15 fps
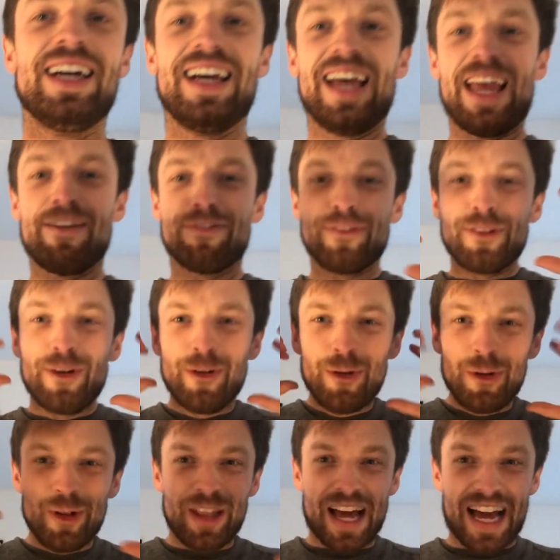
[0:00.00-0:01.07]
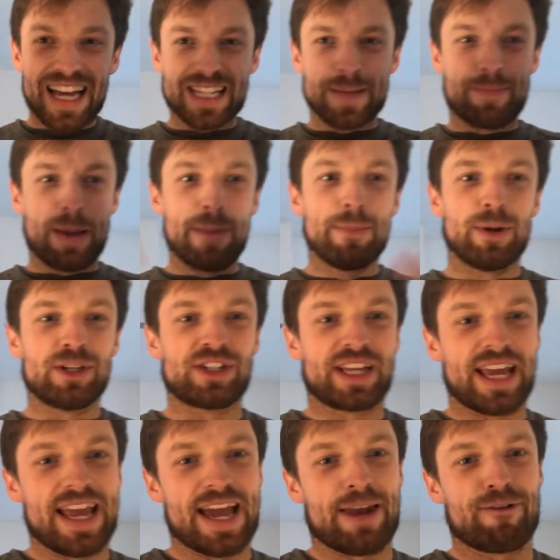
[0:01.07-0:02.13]
If all that is a bit much to get
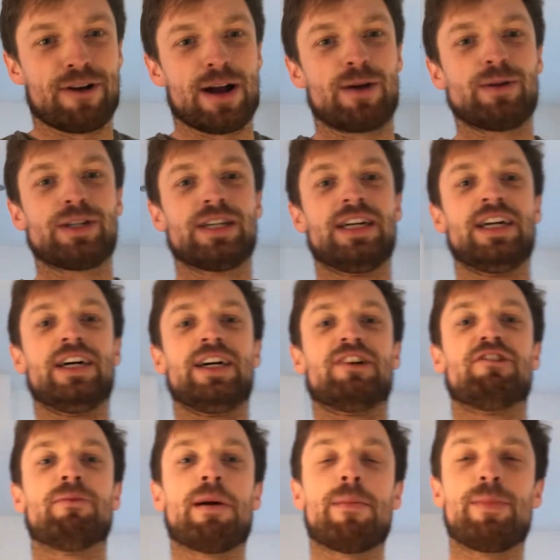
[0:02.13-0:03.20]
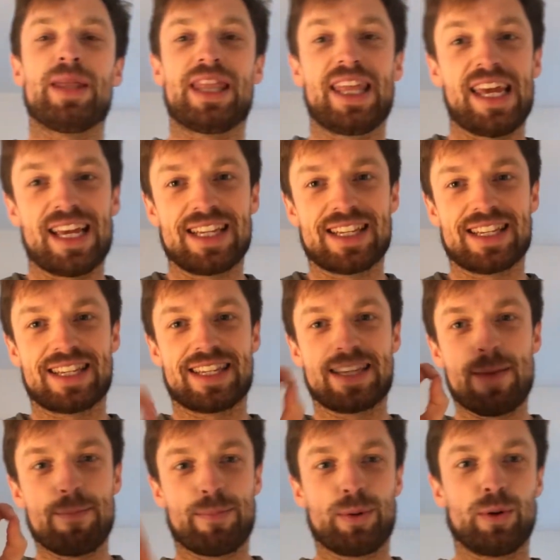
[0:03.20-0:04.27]
your head around, remember this
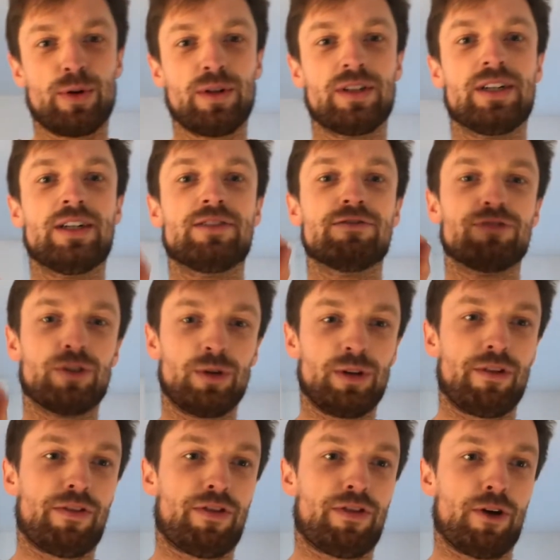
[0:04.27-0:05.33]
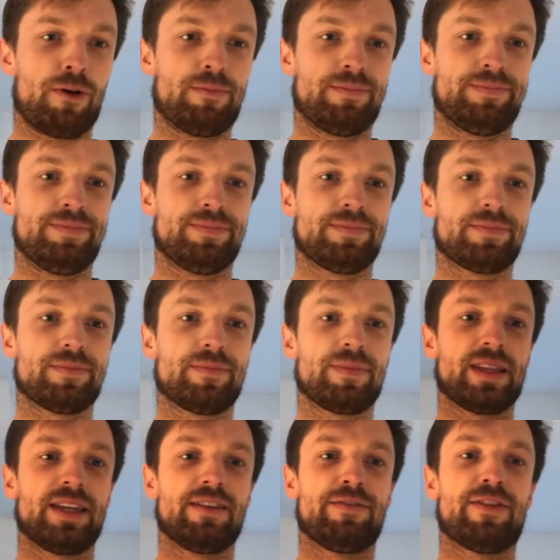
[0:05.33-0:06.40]
simple rule of thumb.
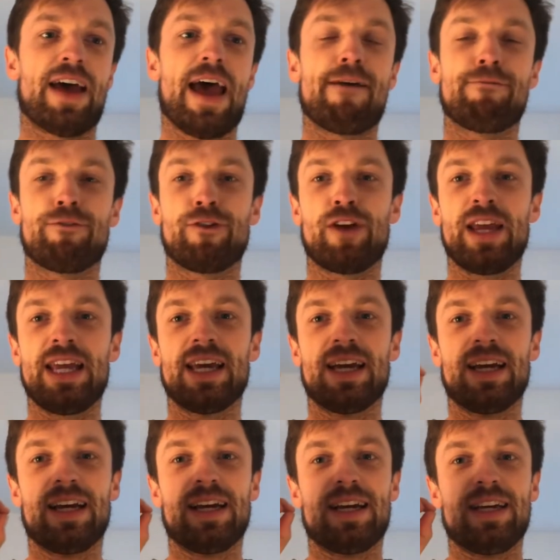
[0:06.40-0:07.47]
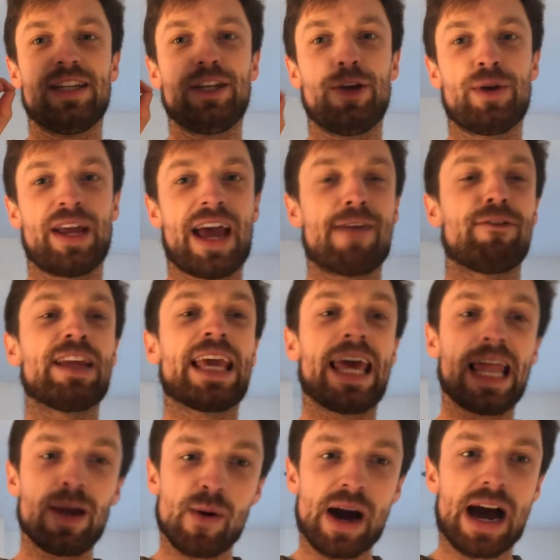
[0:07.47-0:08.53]
For every unit, every
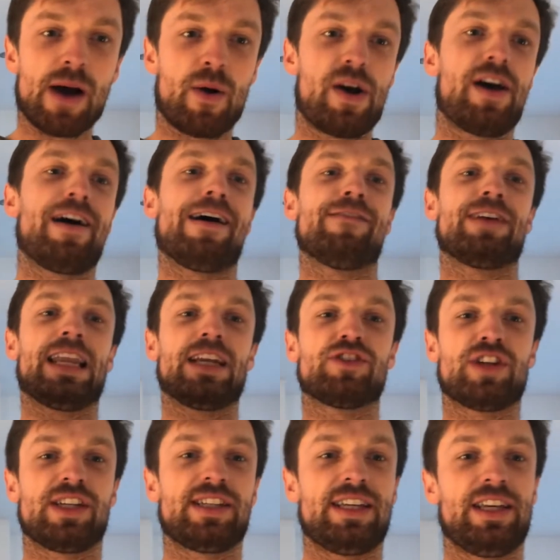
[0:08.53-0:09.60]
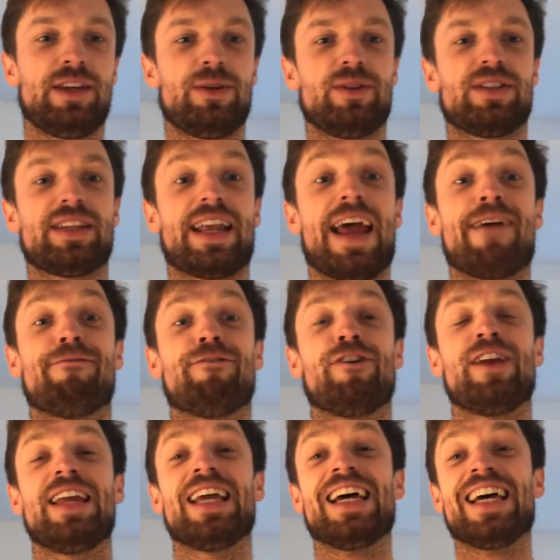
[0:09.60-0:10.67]
kilowatt hour of electricity you use, and
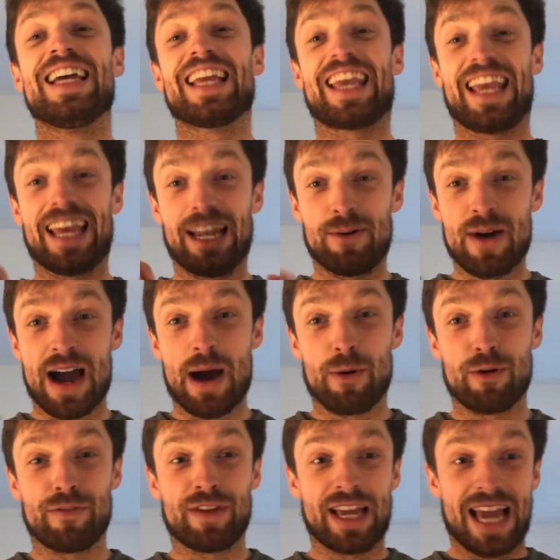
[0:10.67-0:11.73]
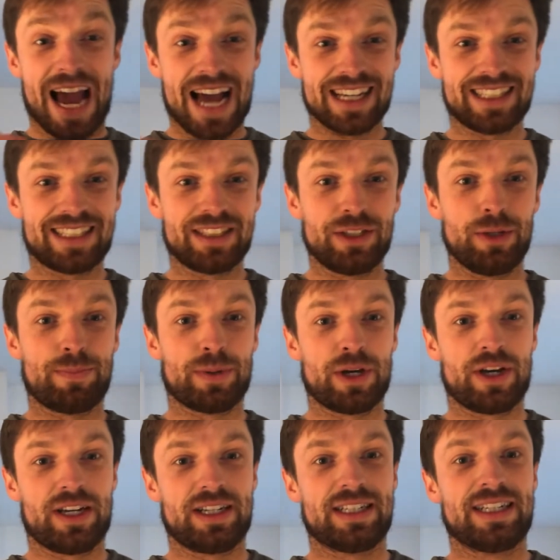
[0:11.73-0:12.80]
every kilowatt hour of gas you
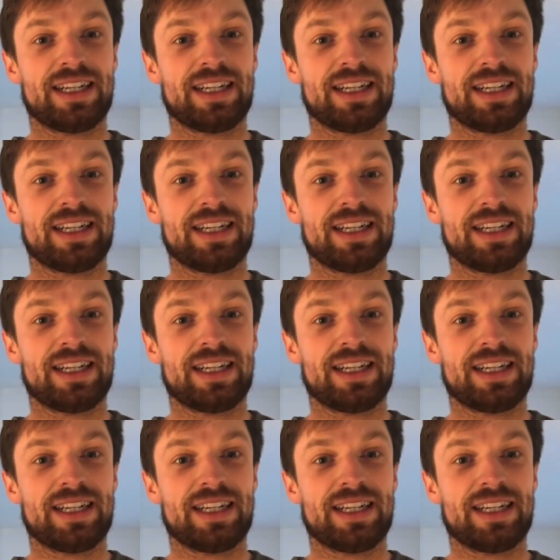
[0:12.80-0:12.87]
burn,